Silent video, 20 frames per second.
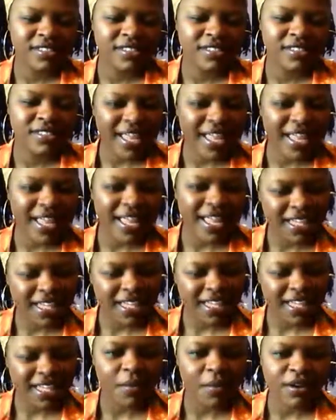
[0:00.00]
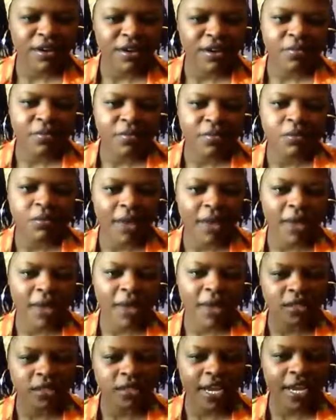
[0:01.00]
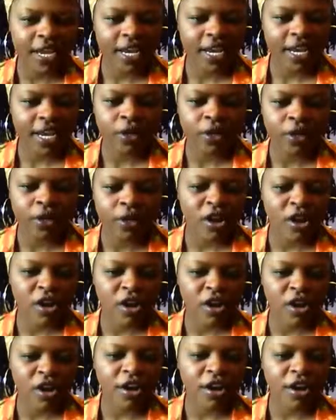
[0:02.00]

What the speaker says: Bad words, hateful words, hurt words.